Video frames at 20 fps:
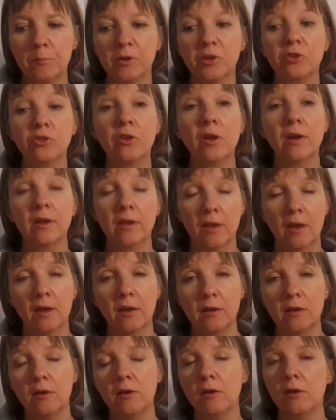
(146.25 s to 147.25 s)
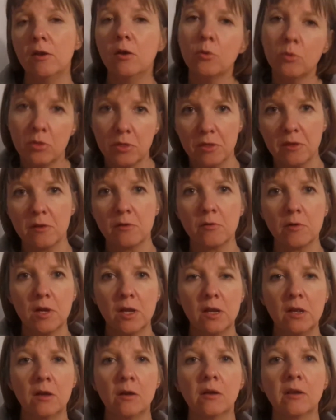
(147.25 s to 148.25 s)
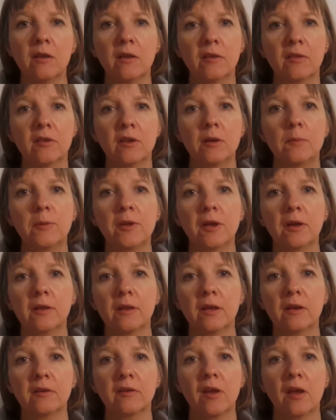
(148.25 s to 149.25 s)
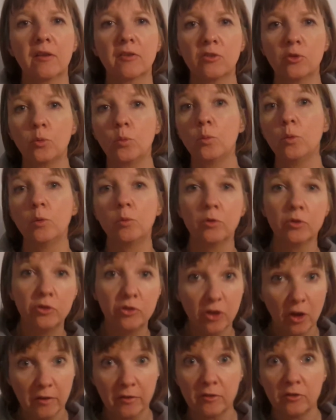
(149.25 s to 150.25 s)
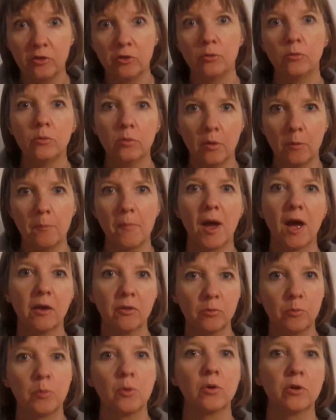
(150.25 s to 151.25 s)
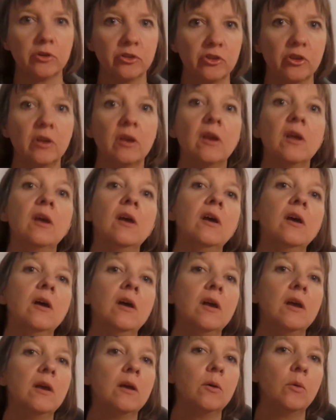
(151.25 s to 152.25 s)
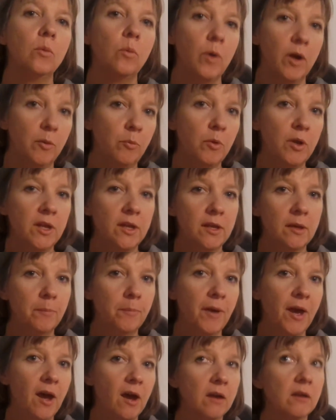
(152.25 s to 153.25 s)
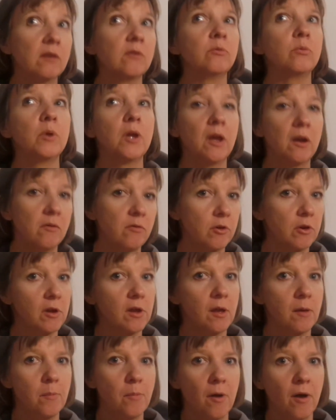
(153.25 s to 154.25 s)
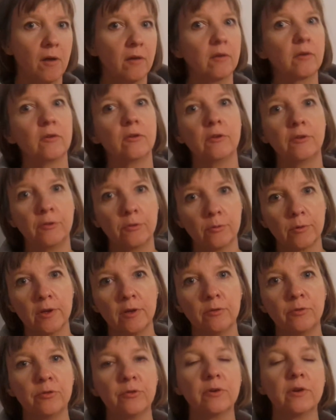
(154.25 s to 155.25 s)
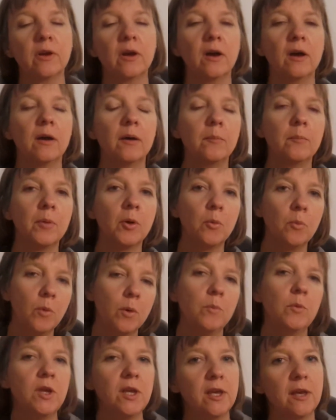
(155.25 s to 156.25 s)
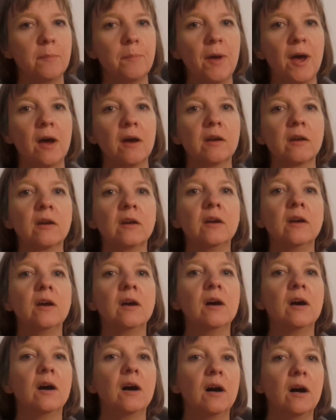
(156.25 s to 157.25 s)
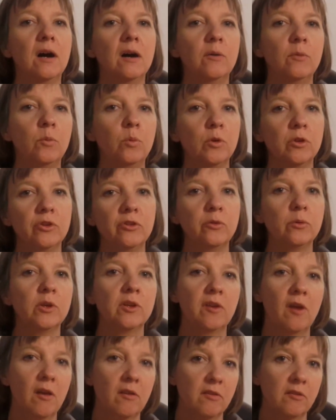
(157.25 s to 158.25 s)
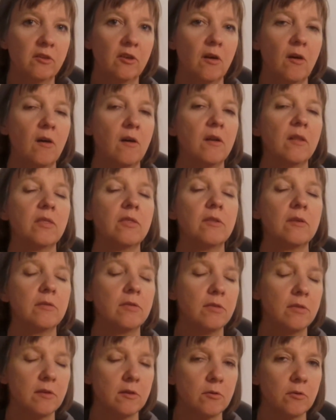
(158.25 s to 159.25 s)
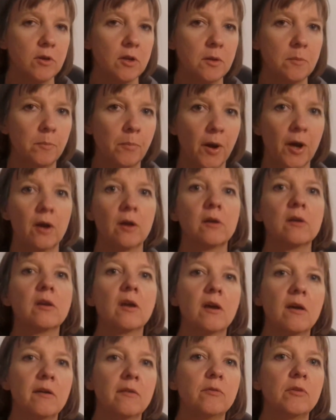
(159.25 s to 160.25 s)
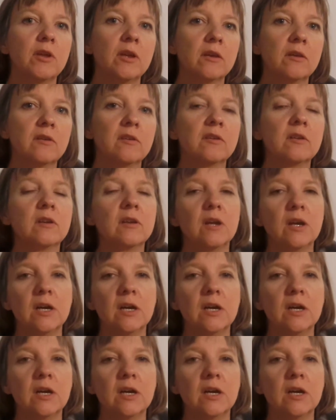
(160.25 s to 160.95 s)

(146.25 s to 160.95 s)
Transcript: But again, no theory is going to be on that test. We will just do the math portion. When we get back, if we ever get back, good grief, but when we get back, we'll do a test on the theory part of it.